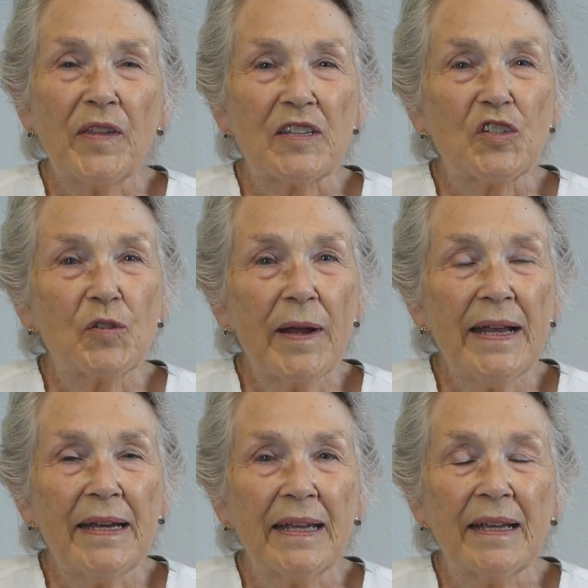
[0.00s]
this
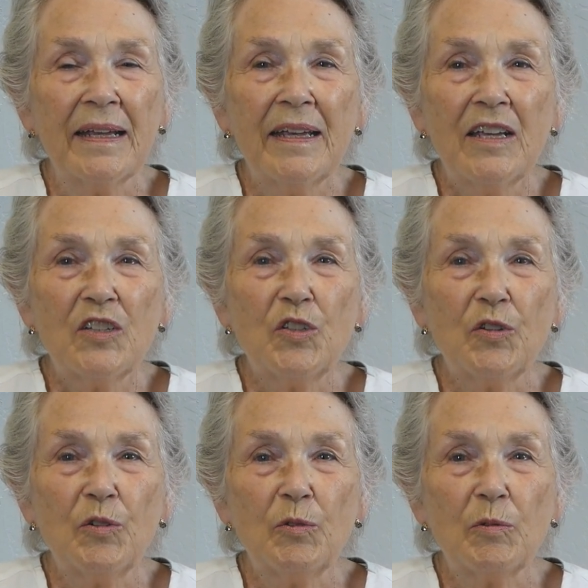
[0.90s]
training
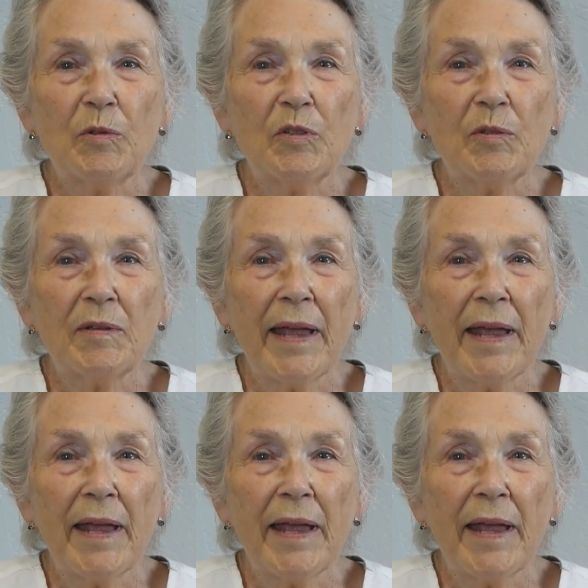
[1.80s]
to